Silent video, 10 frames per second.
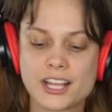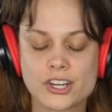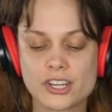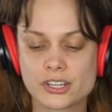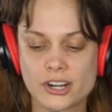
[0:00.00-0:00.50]
I
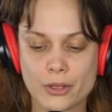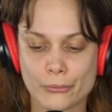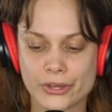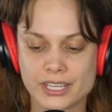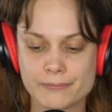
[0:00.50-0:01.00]
couldn't or I
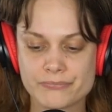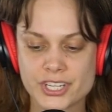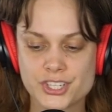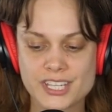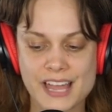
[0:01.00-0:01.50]
wouldn't.
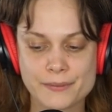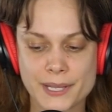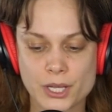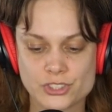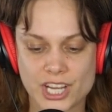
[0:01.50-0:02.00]
It took having
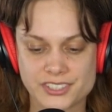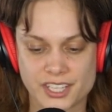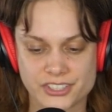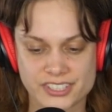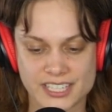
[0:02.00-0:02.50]
my own child
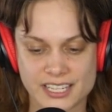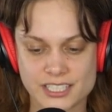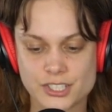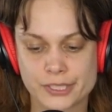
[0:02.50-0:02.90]
to understand.